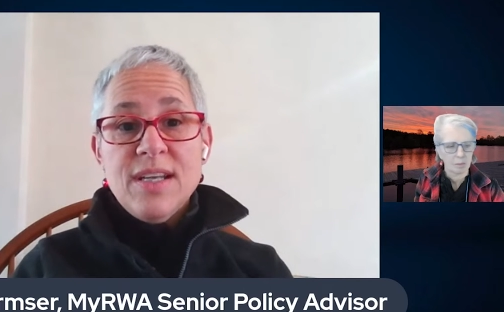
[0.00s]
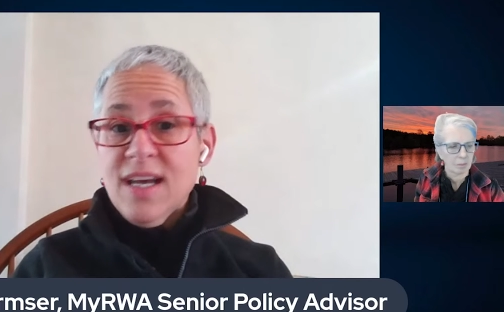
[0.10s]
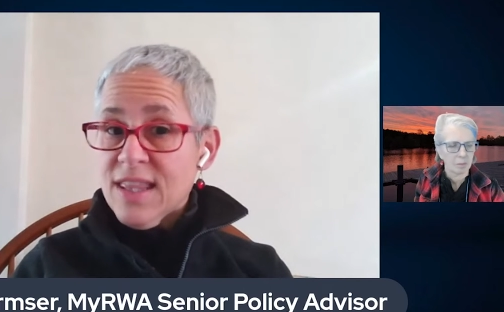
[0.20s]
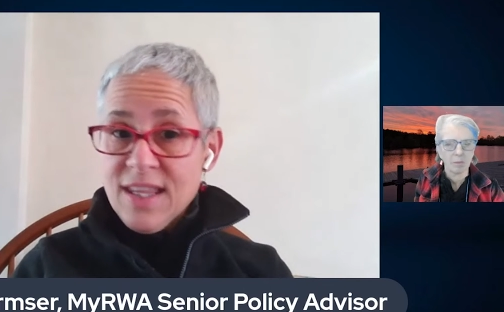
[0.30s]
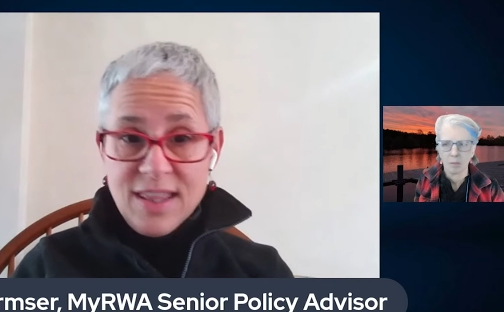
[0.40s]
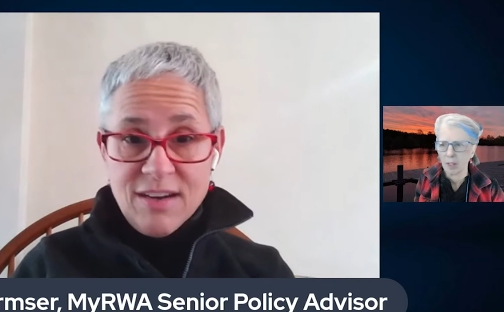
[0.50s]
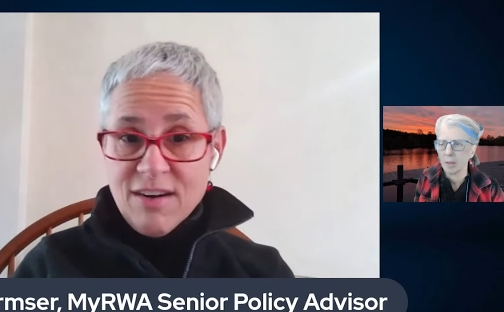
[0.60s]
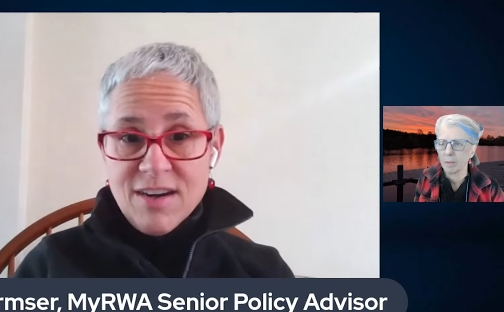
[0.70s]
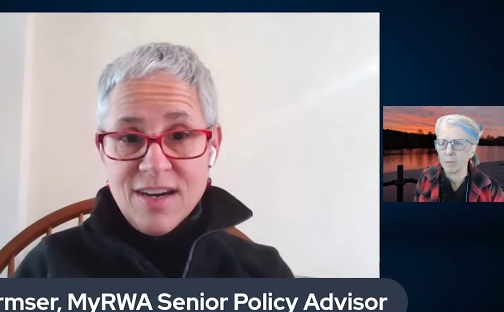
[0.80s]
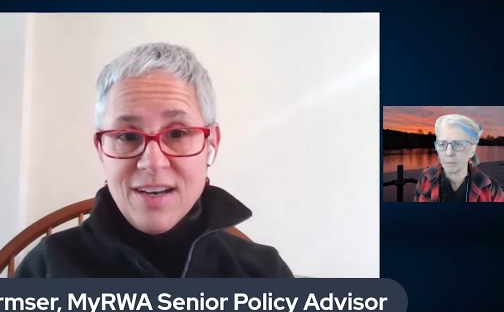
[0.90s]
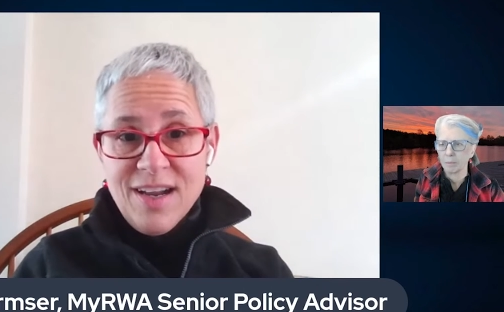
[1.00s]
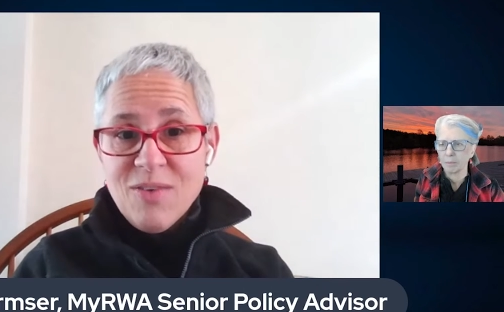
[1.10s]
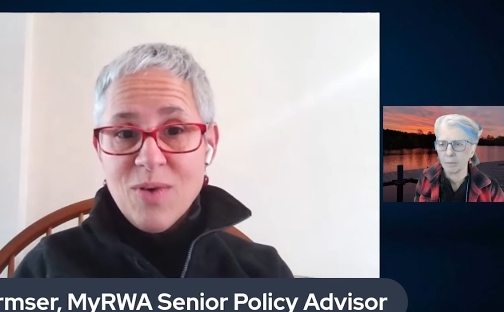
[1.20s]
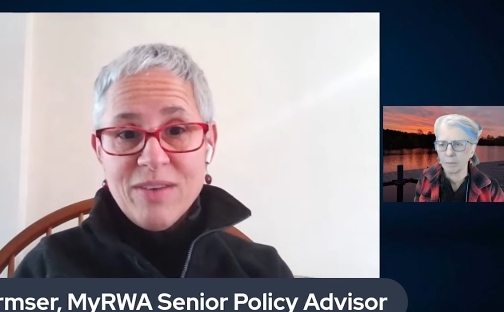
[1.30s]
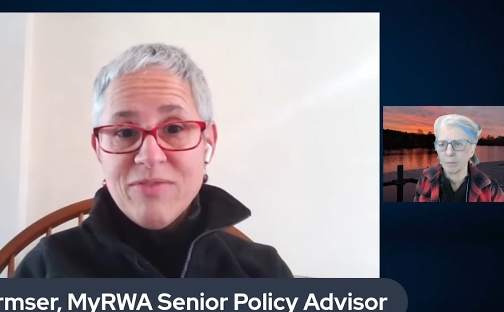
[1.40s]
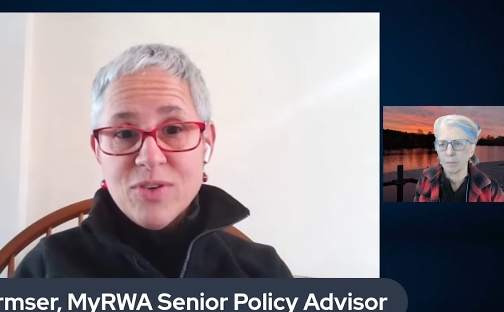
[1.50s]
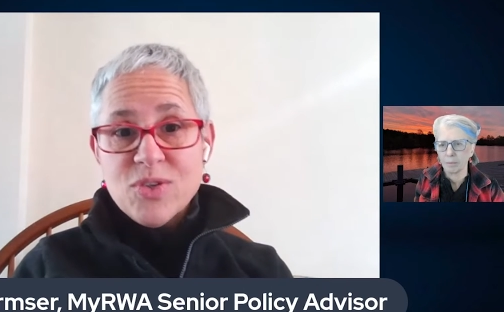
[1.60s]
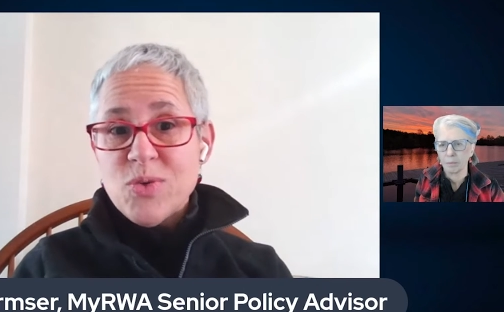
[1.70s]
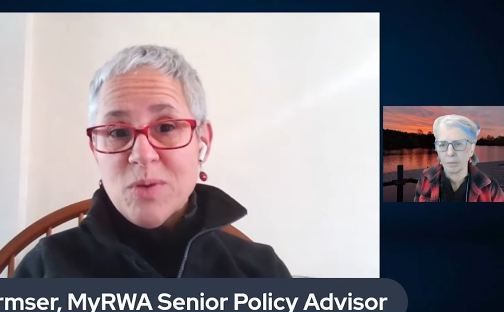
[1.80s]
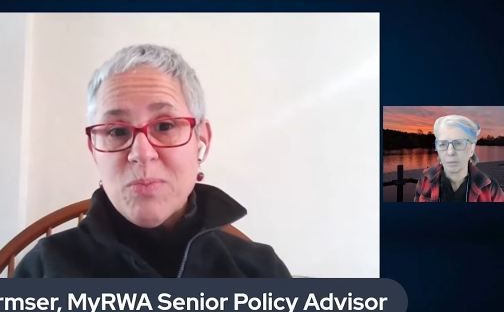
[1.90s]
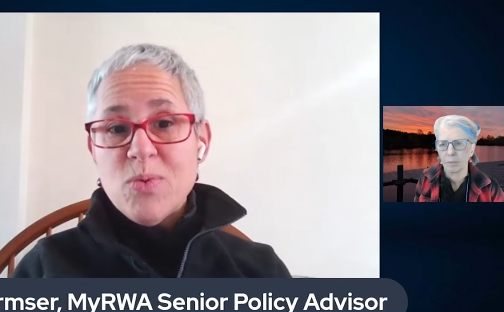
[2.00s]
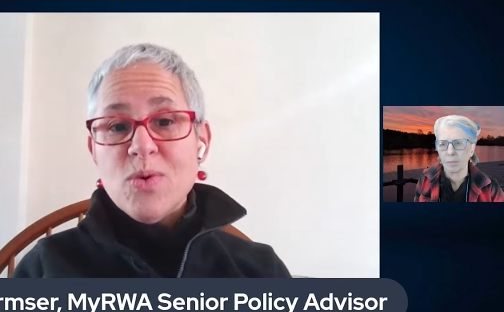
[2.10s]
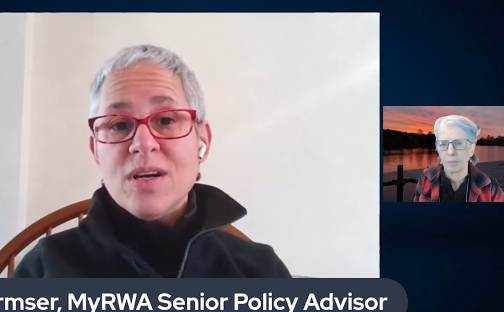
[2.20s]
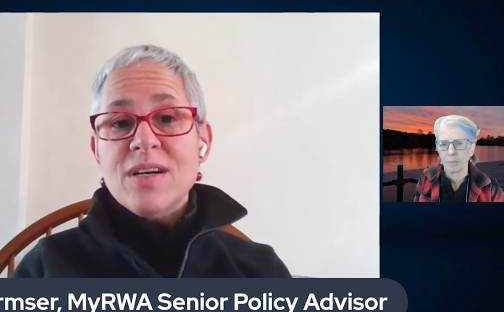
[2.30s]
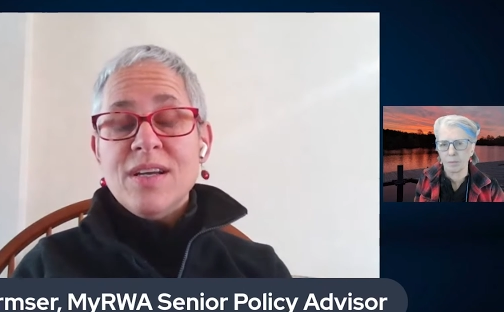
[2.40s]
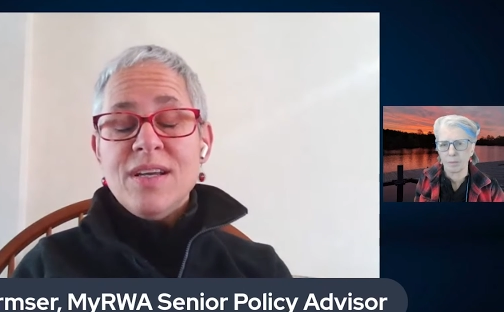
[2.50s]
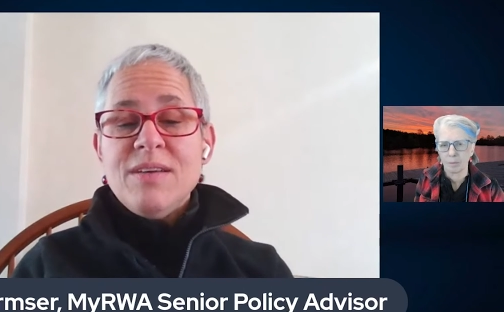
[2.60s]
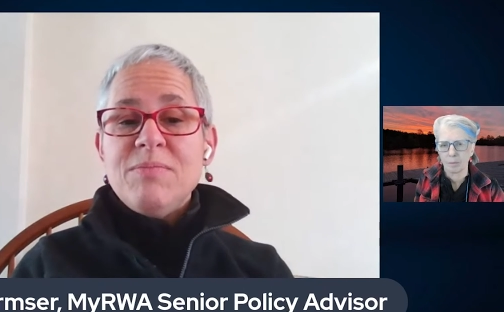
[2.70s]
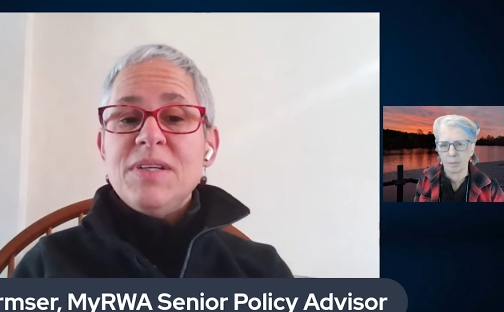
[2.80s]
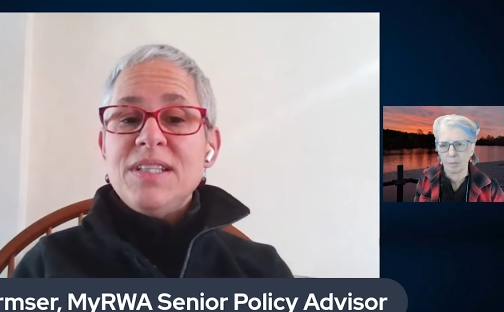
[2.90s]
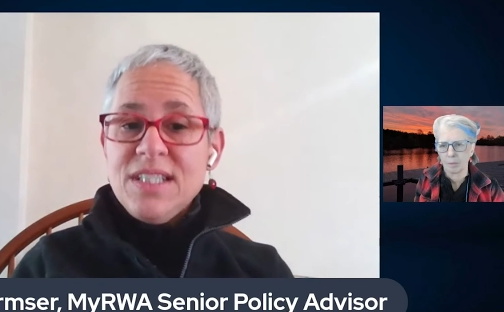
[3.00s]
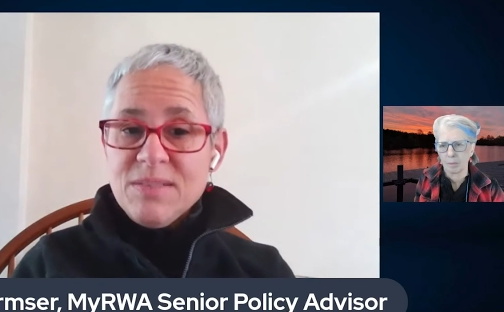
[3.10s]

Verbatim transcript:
Speaker 1: Not that there are not white folks who are poor, but